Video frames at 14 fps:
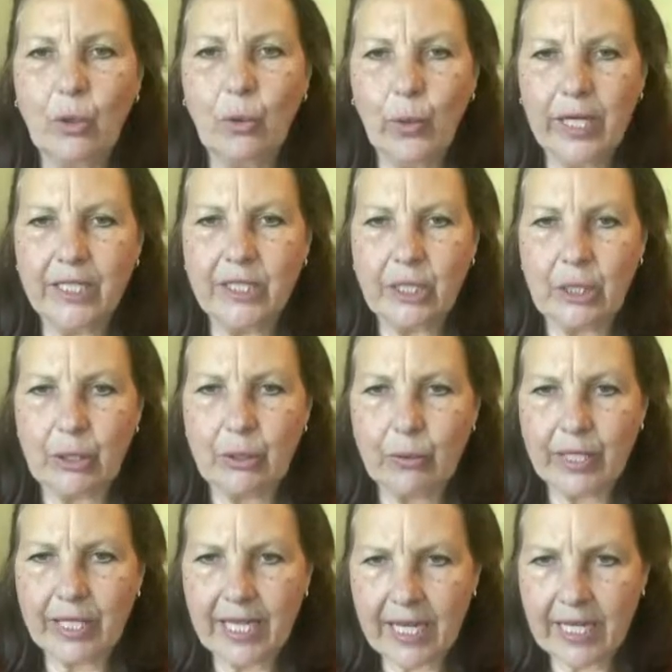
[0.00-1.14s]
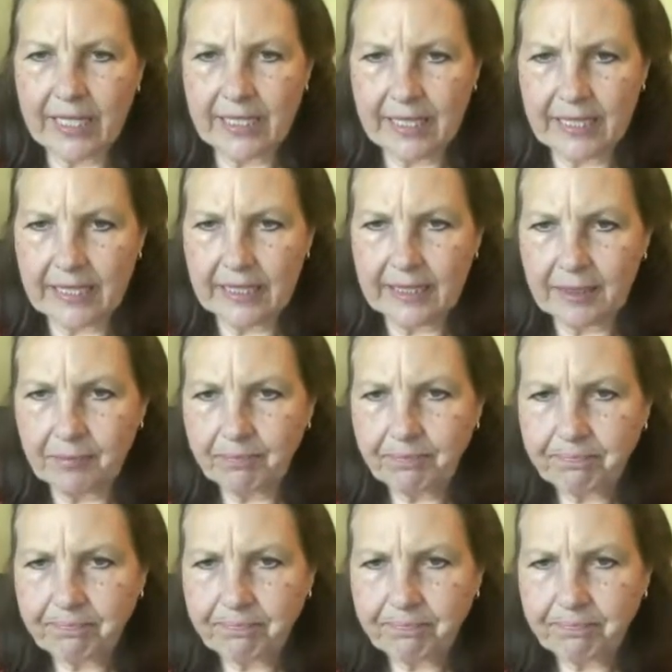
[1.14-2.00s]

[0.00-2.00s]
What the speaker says: quick to create this.